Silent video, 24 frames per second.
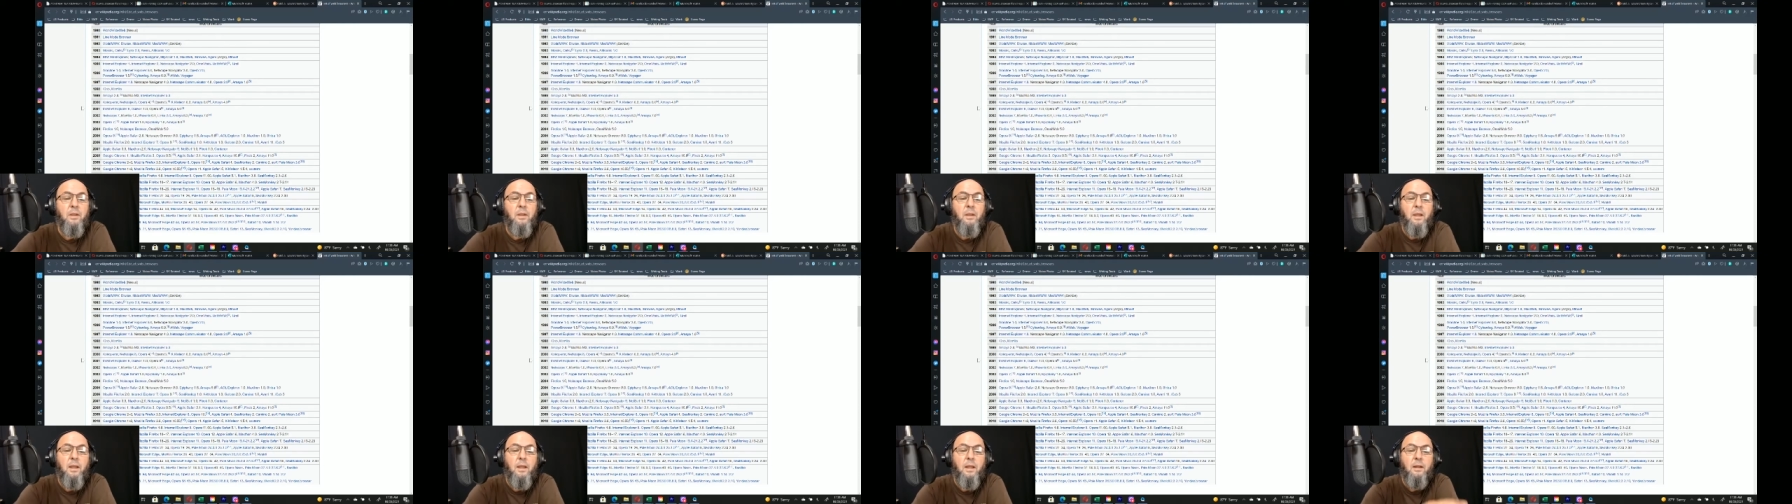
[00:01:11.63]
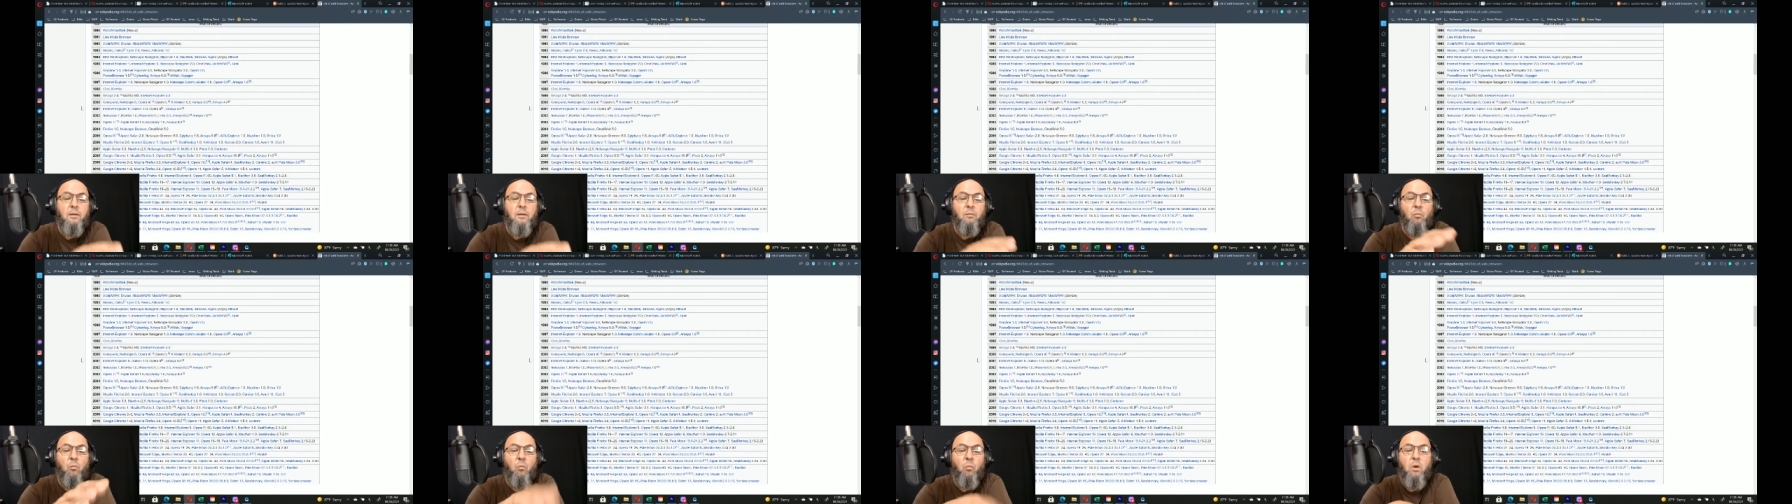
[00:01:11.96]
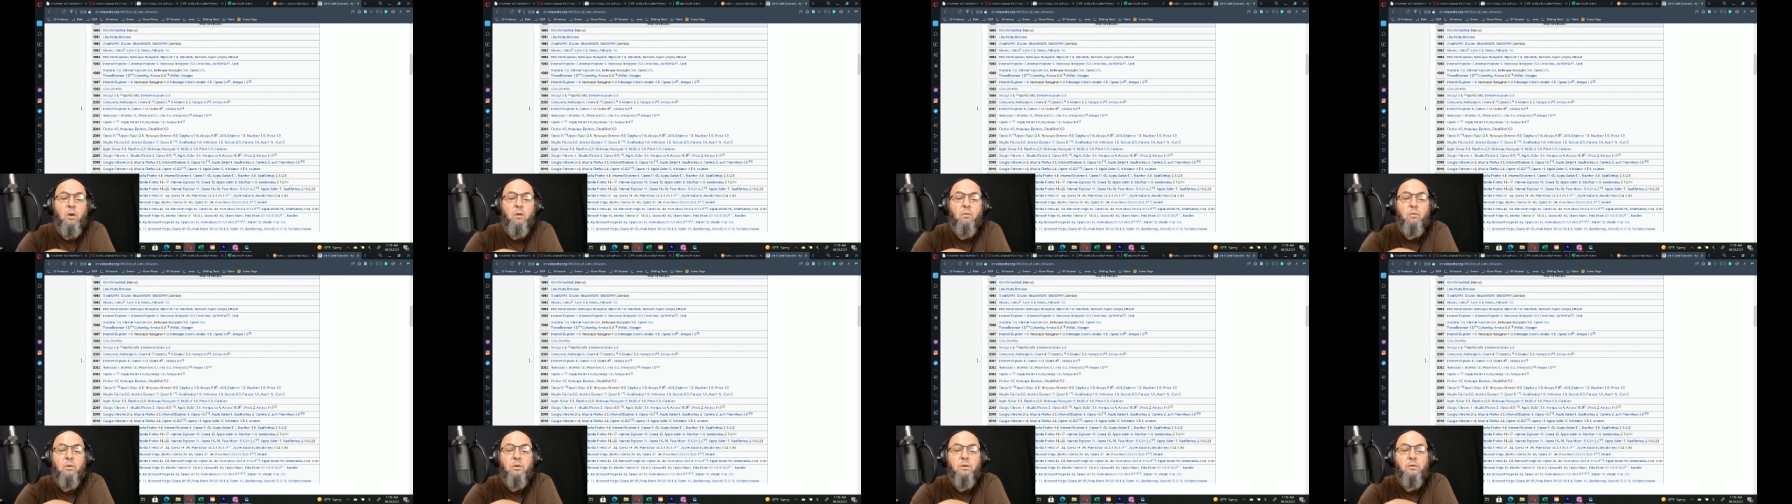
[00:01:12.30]
And what I
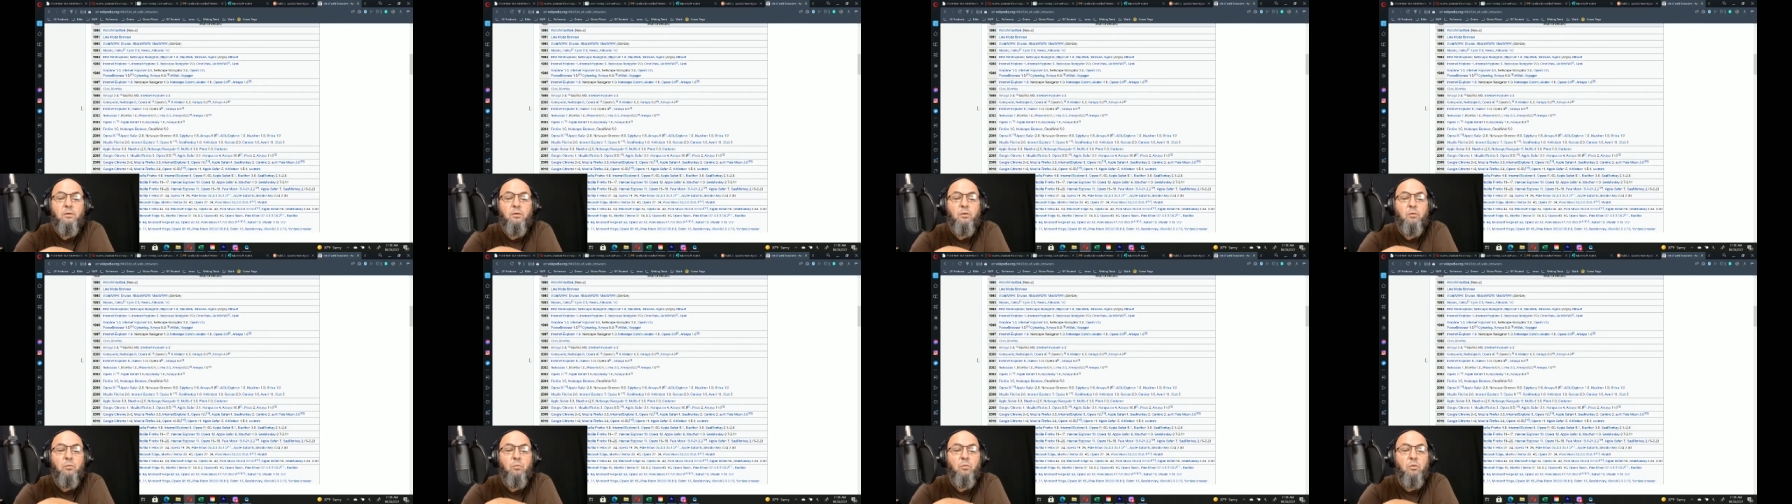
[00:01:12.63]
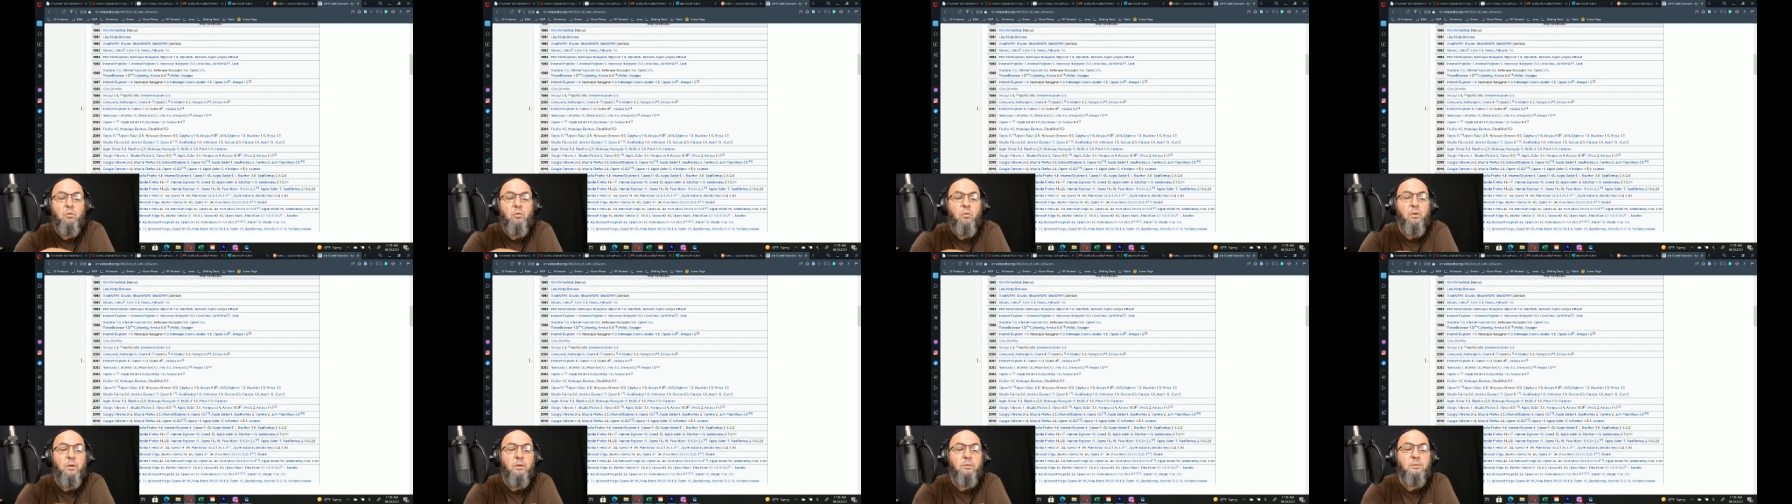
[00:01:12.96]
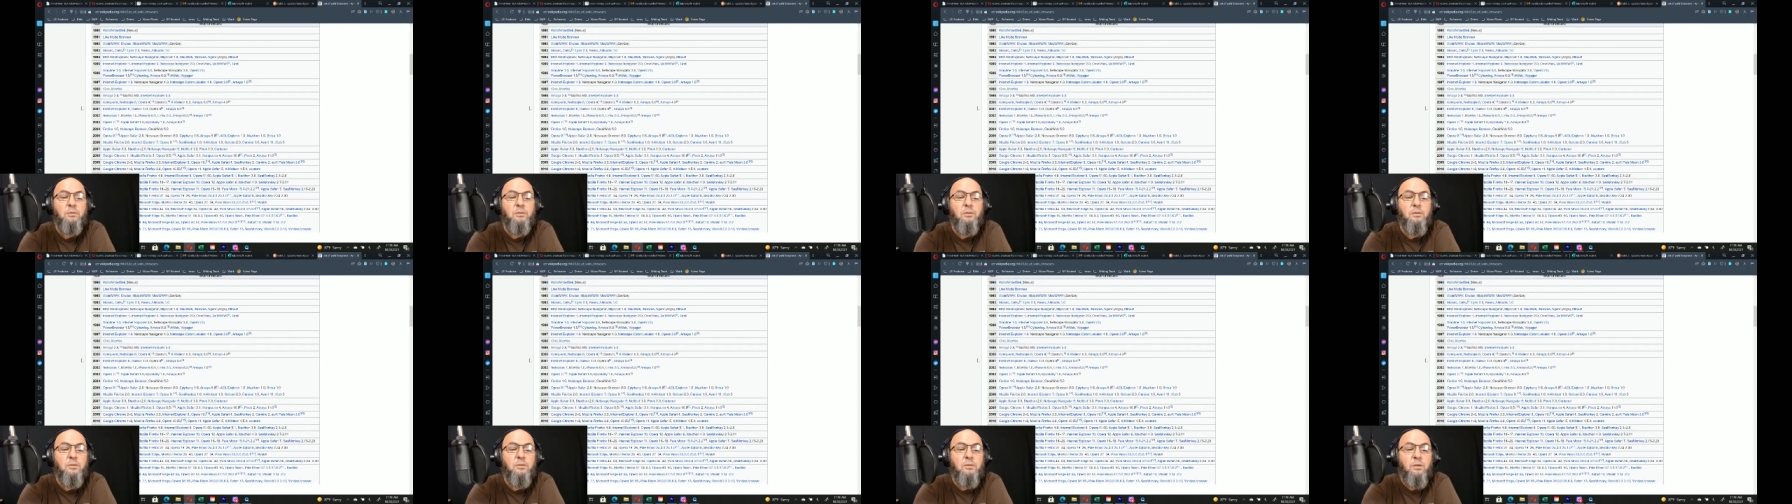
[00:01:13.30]
wanted to do real quick was
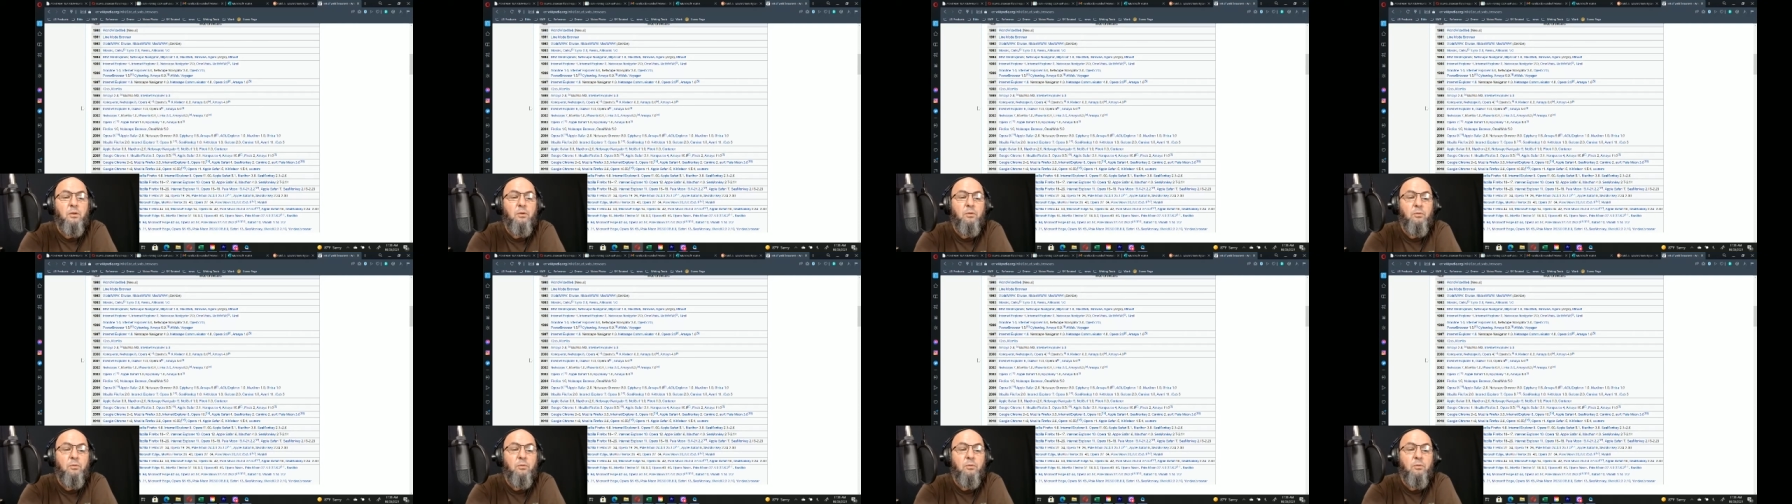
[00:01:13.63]
just go